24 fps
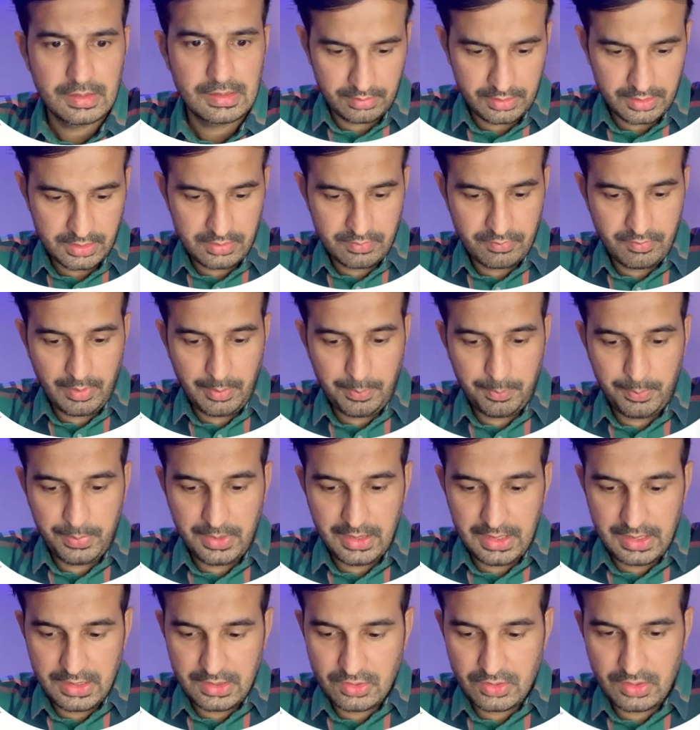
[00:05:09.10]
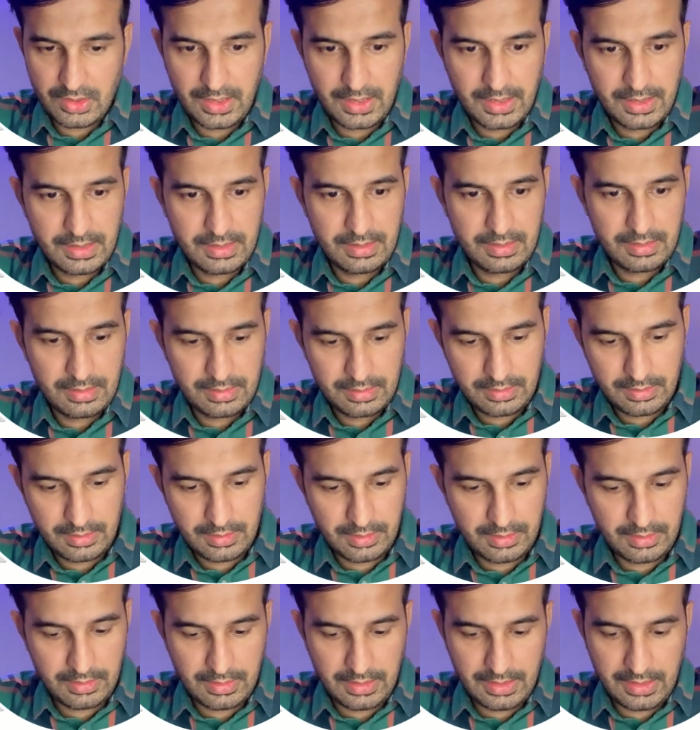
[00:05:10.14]
this web page and
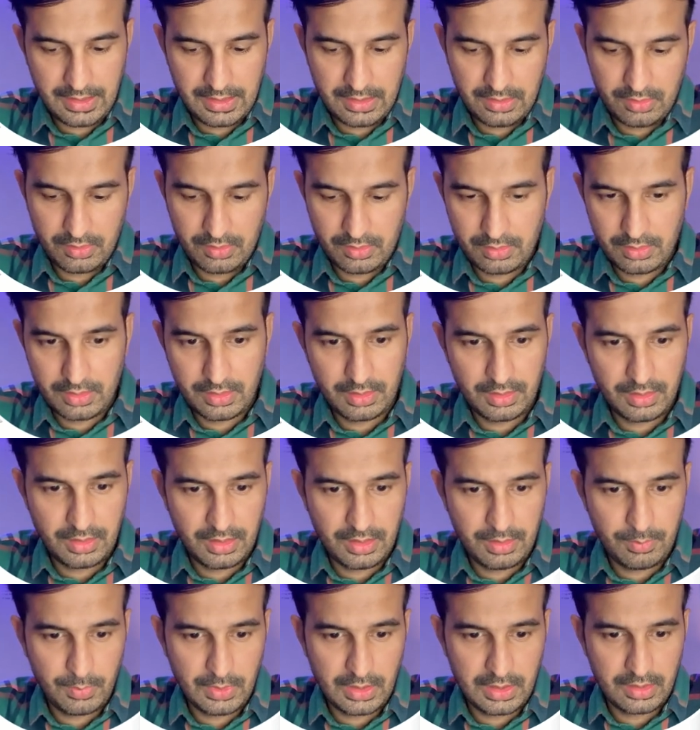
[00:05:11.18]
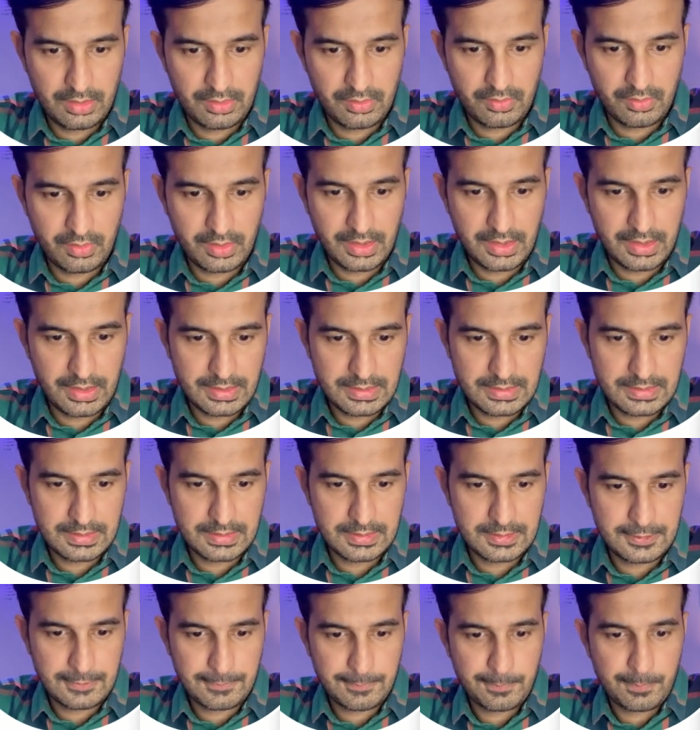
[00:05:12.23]
here I enter the email
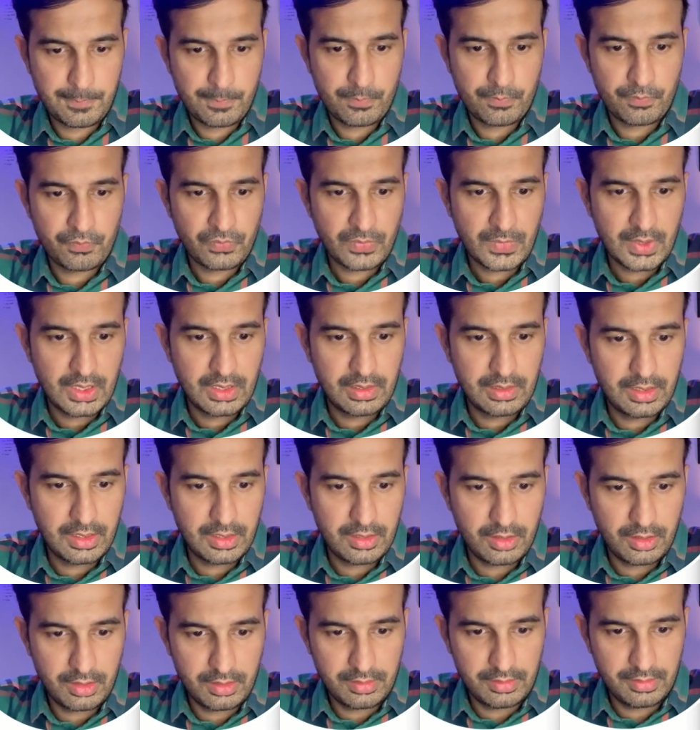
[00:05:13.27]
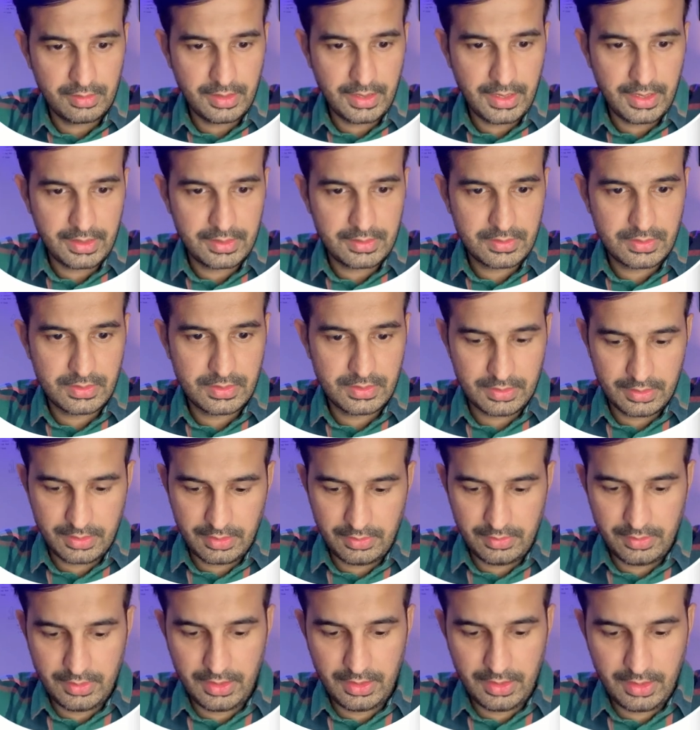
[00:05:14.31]
address, click on next
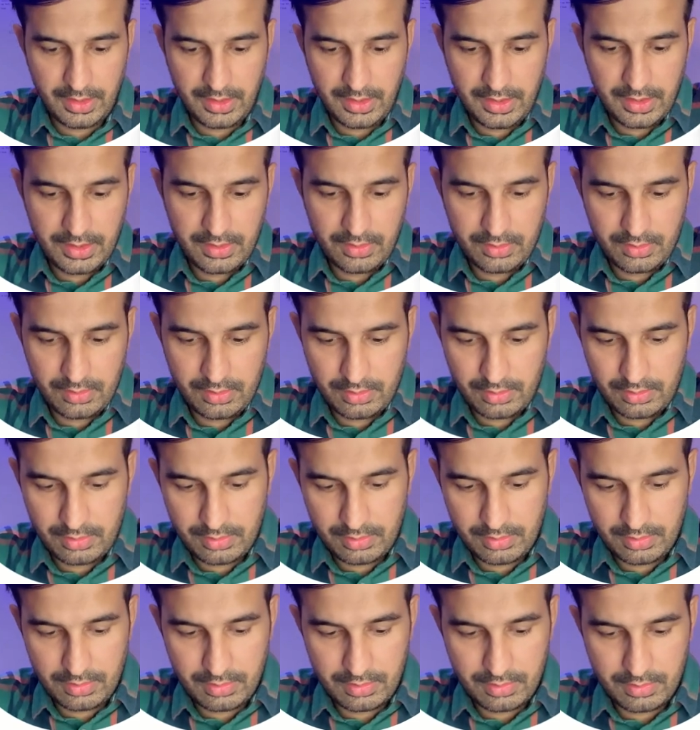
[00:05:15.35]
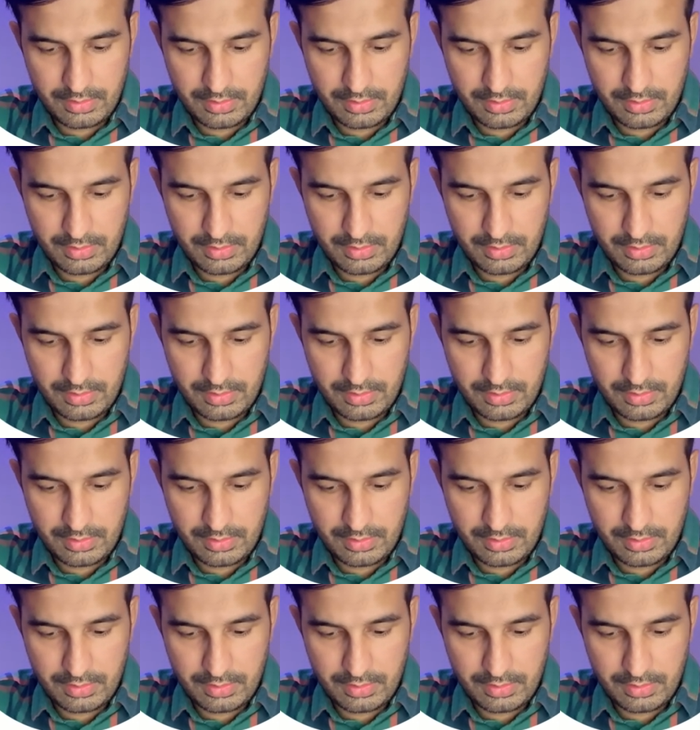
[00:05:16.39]
and then I enter the